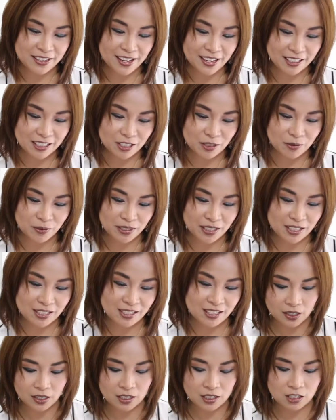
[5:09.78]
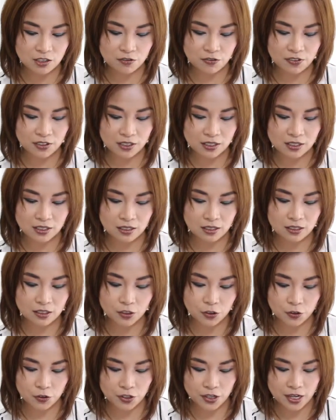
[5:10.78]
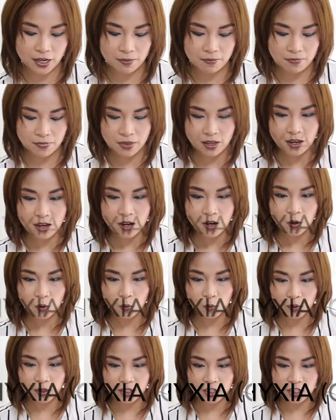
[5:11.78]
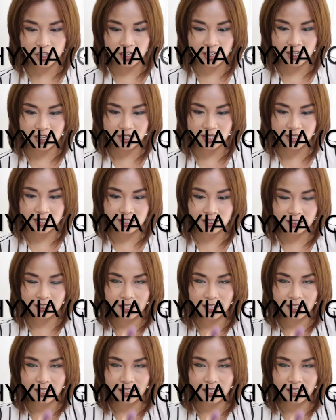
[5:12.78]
next one is Asphyxia Cream, which is